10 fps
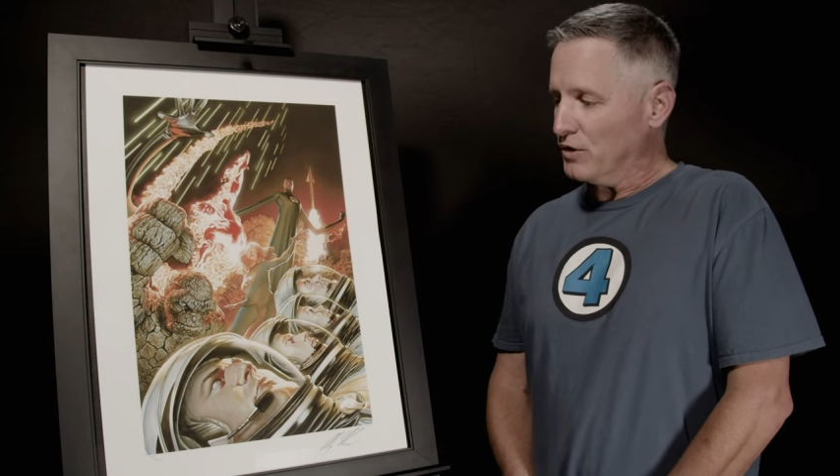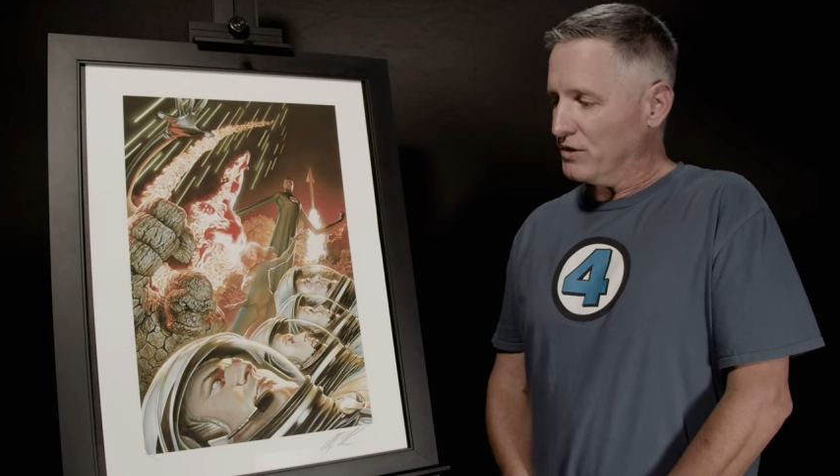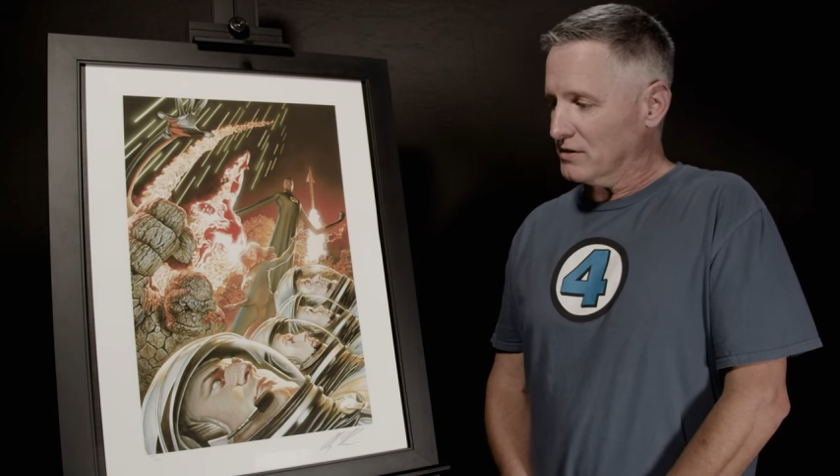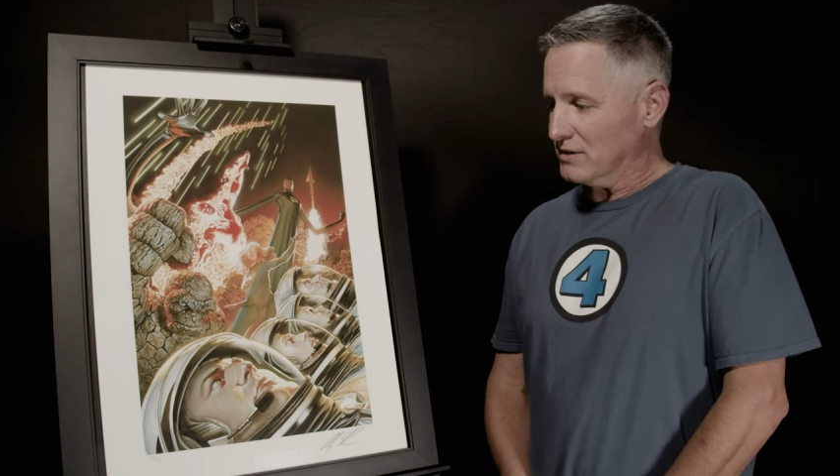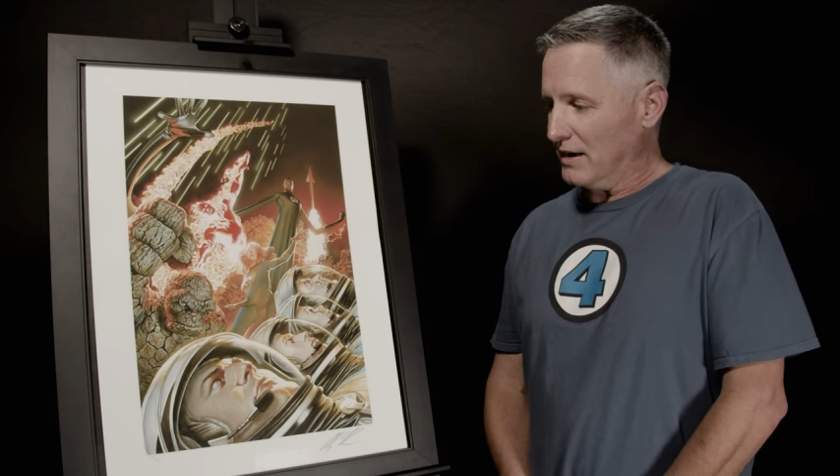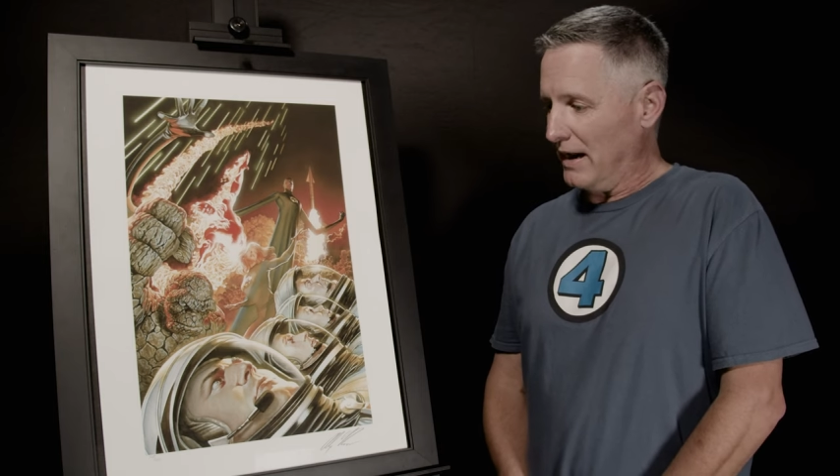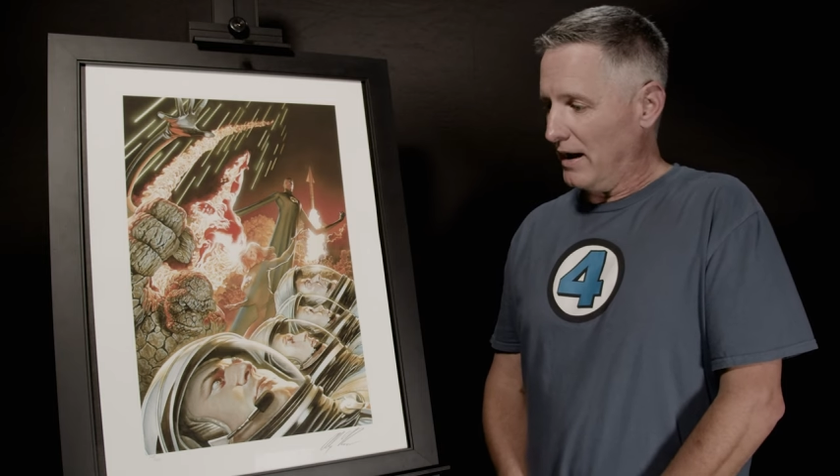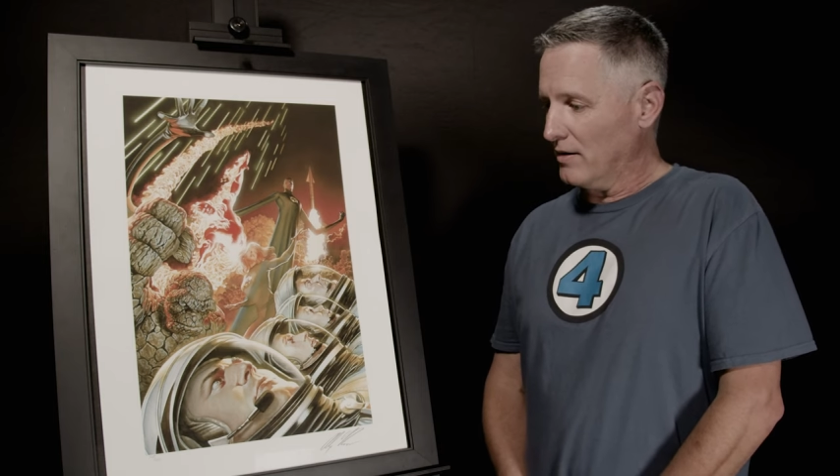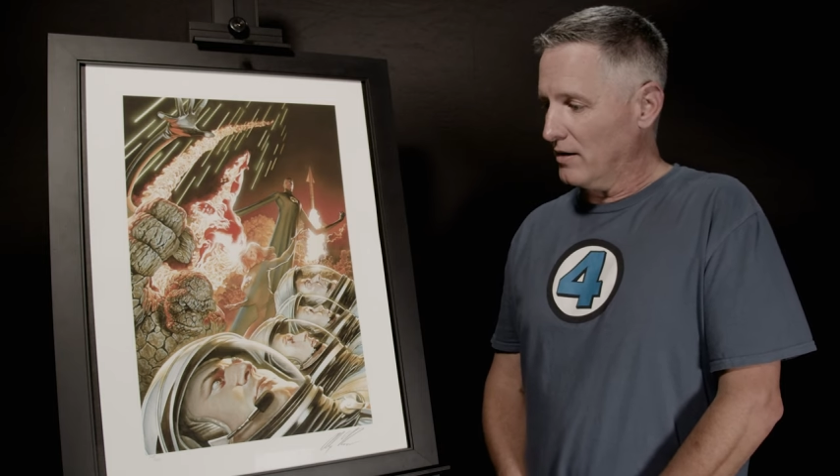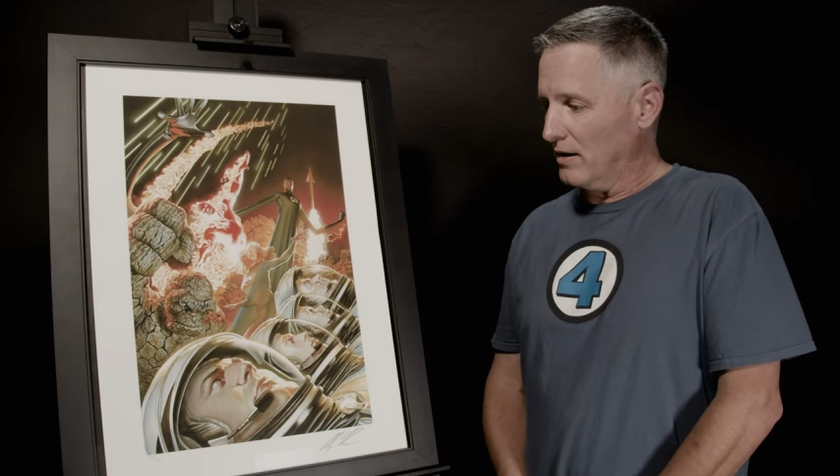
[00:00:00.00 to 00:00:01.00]
with this
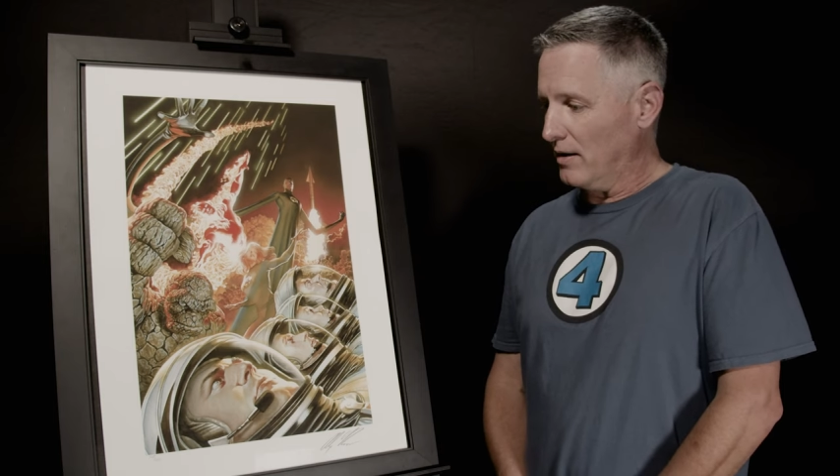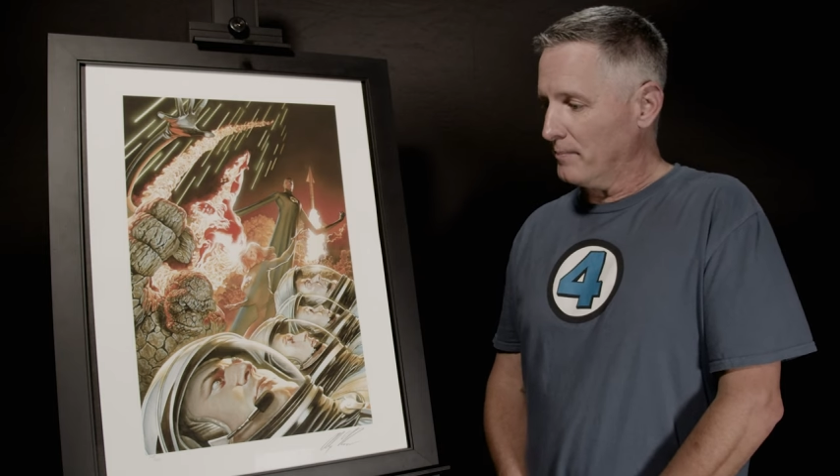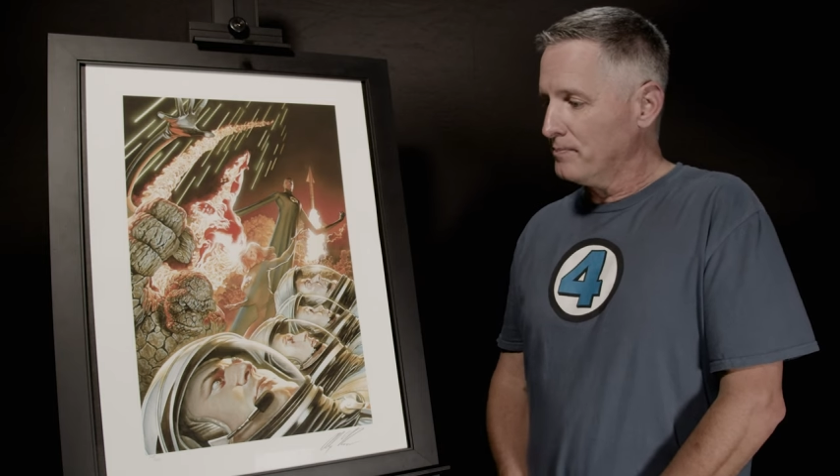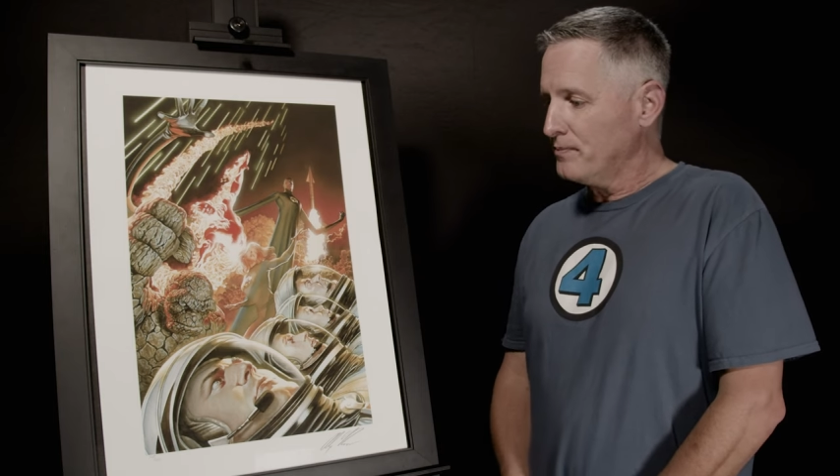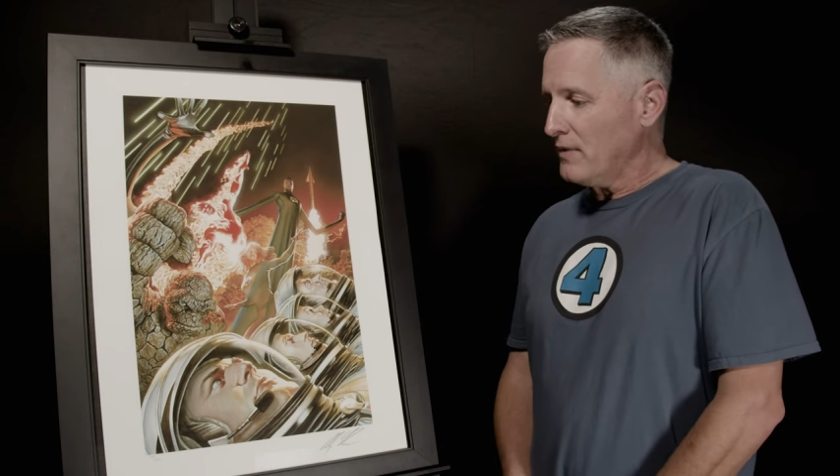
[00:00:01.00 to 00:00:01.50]
guy. Uh,